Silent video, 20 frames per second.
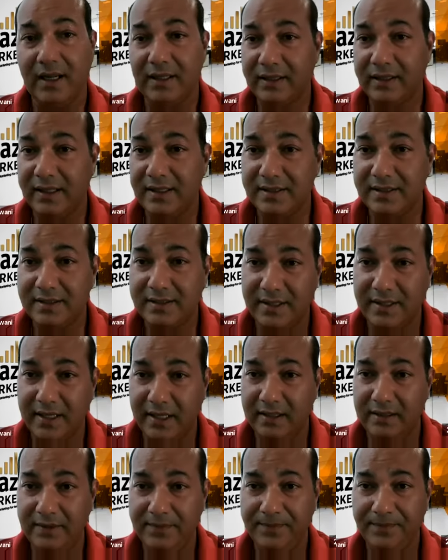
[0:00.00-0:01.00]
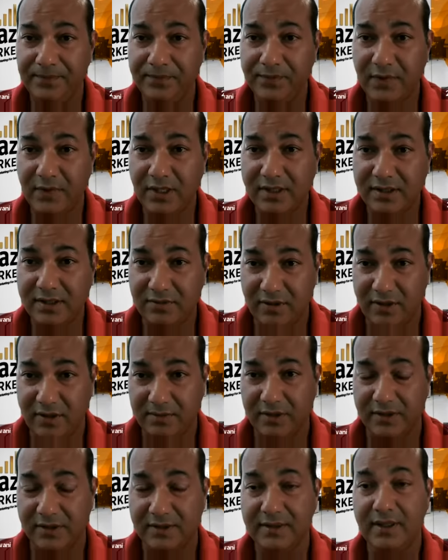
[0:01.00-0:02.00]
at least 10
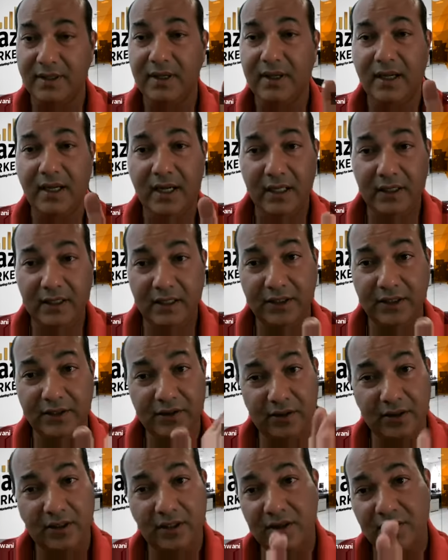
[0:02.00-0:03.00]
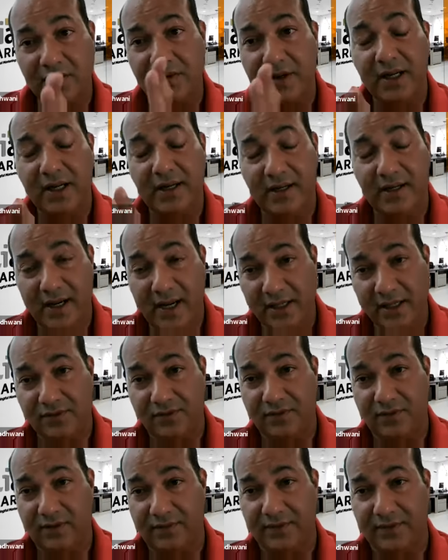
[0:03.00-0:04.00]
scribbles, and then you're going to create an
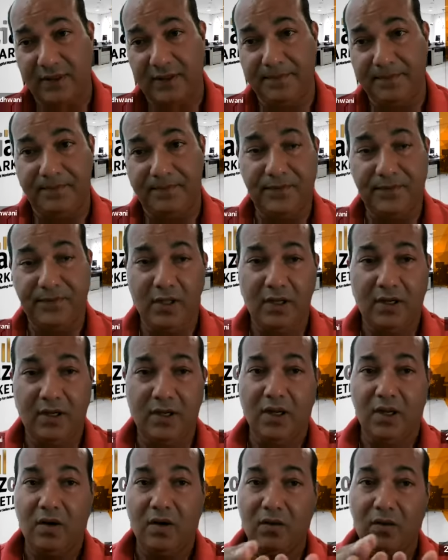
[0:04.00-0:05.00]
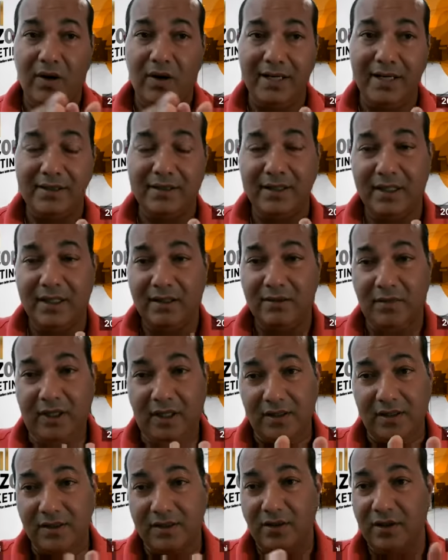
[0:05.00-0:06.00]
extra of them. Why 10?
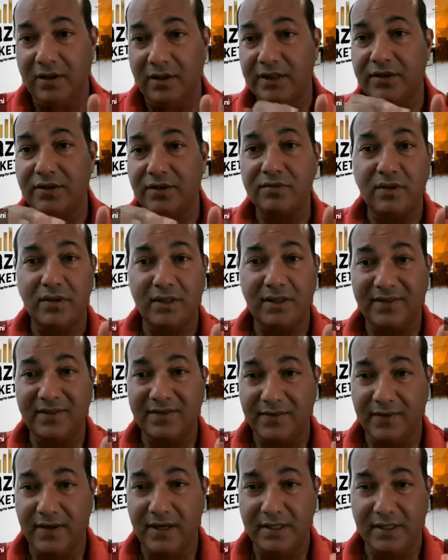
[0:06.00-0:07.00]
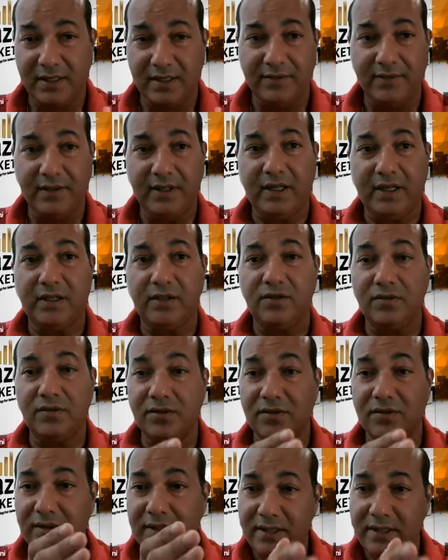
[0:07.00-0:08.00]
Because only 200 phrases we can do.
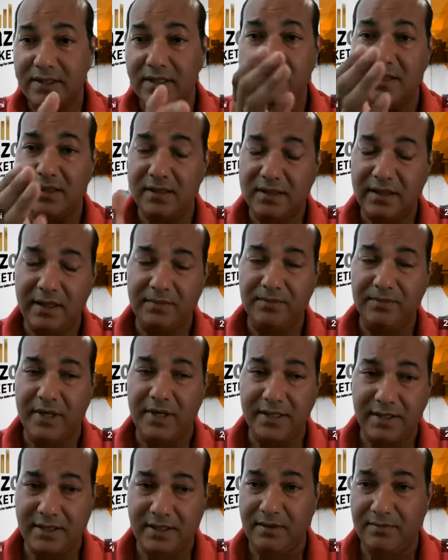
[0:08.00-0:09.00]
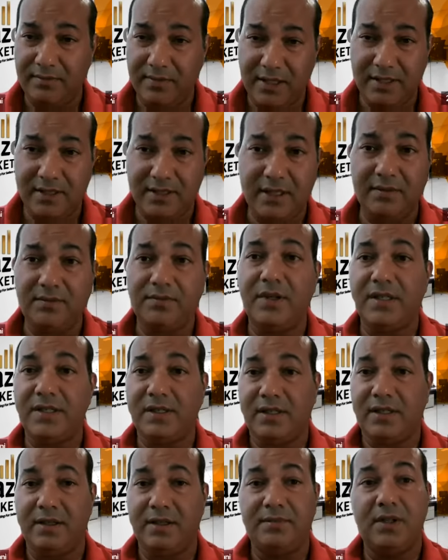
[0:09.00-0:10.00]
So this is a step by step by step by
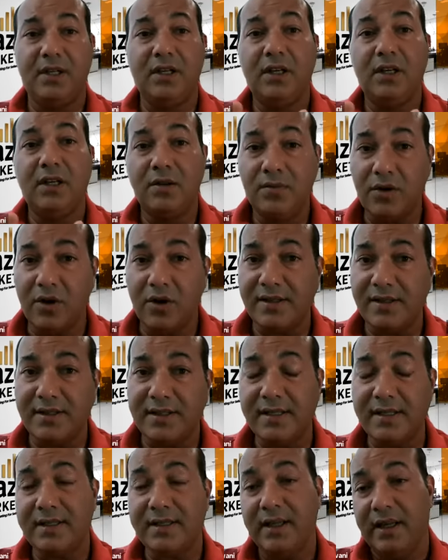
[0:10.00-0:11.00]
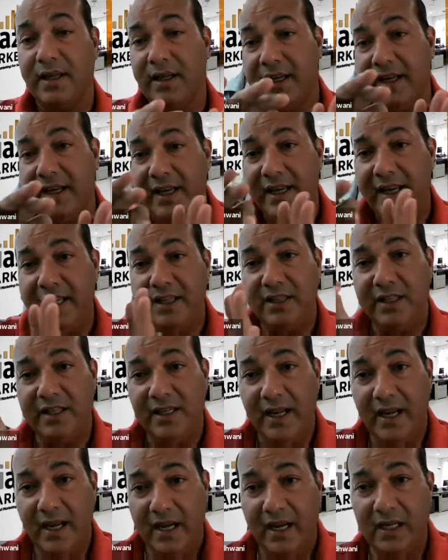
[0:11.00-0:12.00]
step process. In
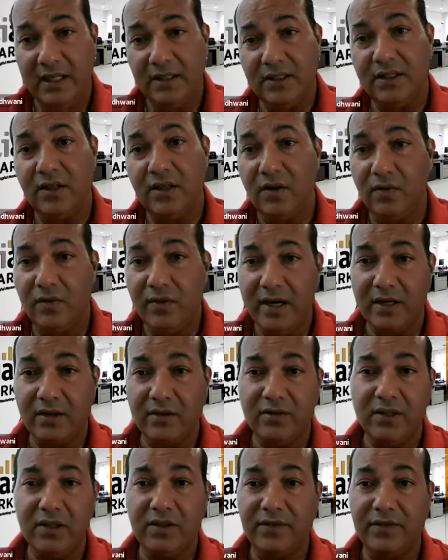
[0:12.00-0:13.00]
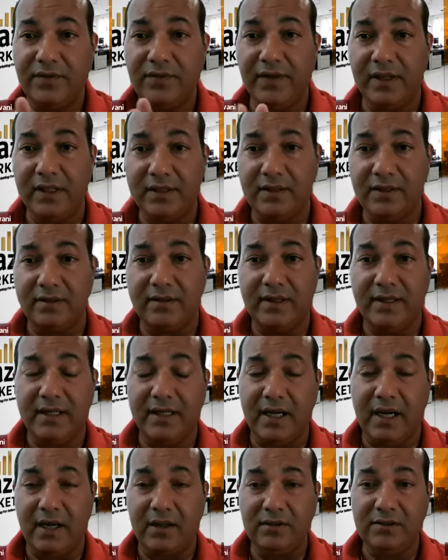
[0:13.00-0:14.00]
the end, we are going to filter it
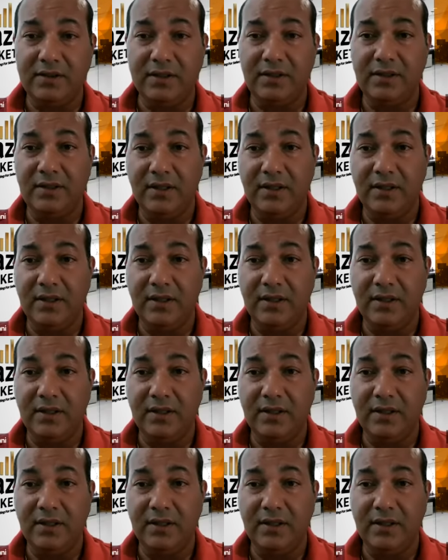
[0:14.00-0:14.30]
out.